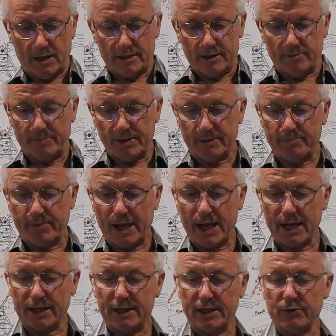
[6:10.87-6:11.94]
The Big
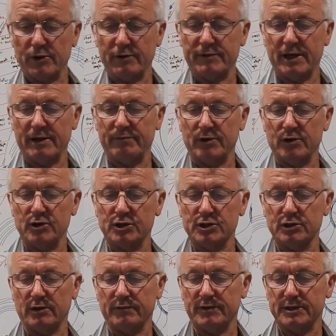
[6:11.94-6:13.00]
Bang theory of the
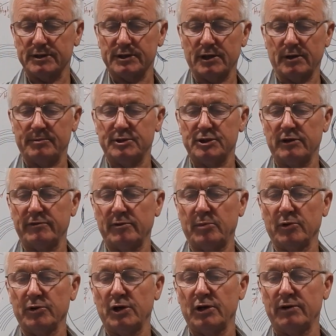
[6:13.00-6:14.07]
evolution of the
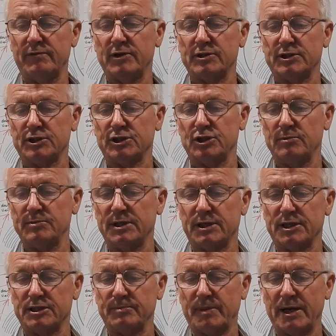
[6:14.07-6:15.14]
observable universe assumes that the
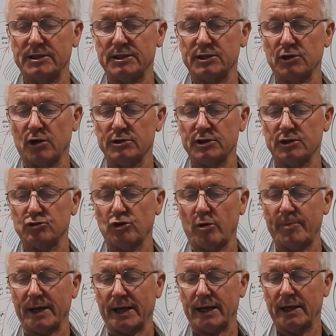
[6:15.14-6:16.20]
space is
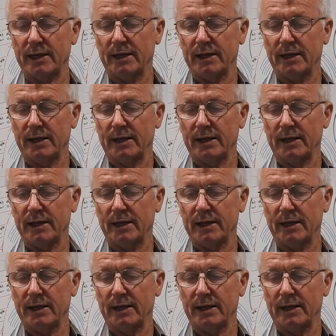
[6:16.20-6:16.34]
isotropic.